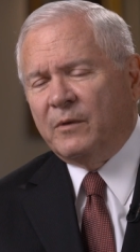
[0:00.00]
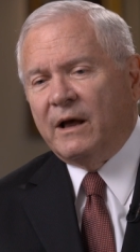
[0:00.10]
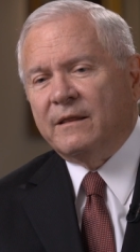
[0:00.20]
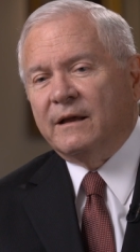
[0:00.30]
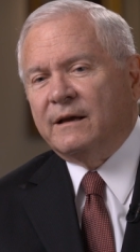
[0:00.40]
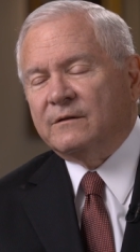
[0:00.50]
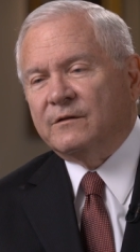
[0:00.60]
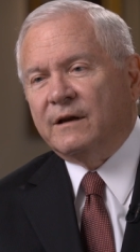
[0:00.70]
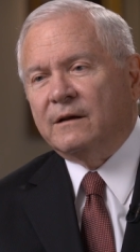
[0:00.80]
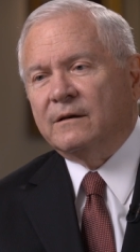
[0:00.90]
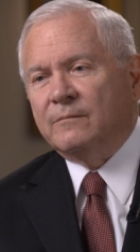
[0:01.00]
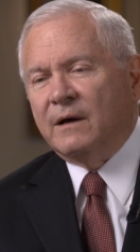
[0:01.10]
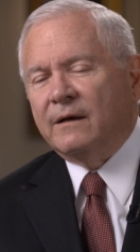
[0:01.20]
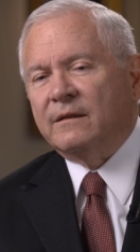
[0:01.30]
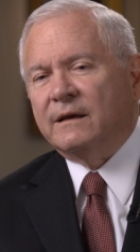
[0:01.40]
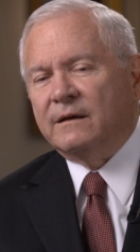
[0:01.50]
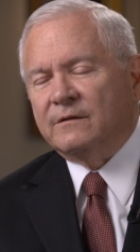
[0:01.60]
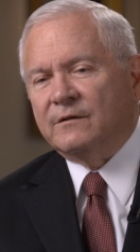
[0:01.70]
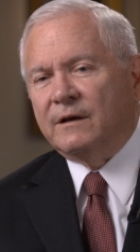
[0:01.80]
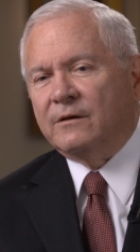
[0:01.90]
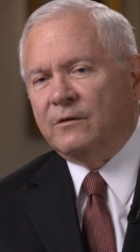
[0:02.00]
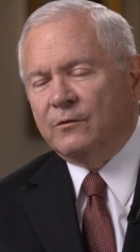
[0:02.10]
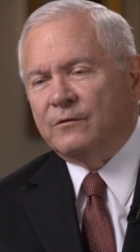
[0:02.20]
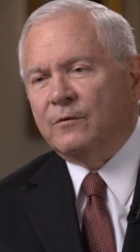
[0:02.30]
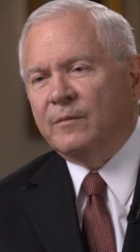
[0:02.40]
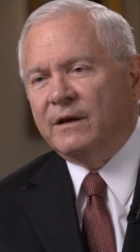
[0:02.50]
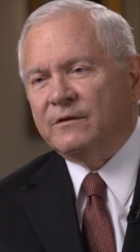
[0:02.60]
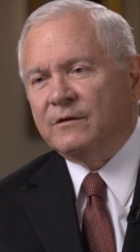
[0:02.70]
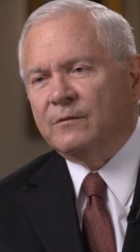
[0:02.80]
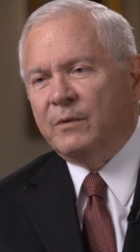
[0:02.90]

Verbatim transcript: But I think it sent a, I think it sent a useful message.